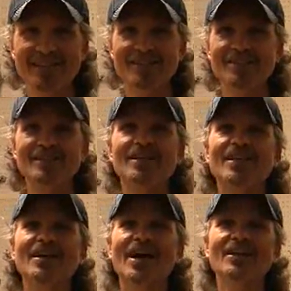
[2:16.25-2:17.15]
It's just
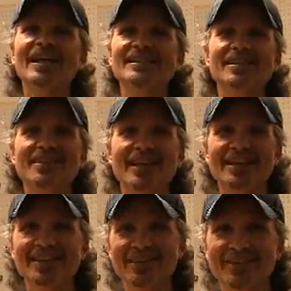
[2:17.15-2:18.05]
a lazy
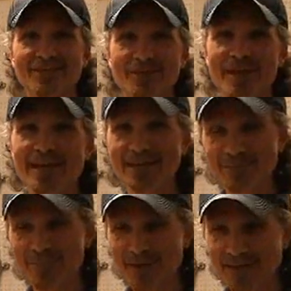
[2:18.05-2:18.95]
thing for me.
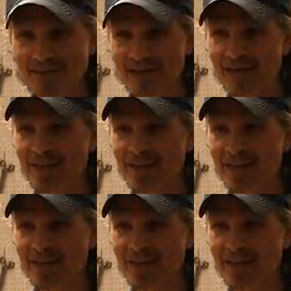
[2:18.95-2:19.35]
But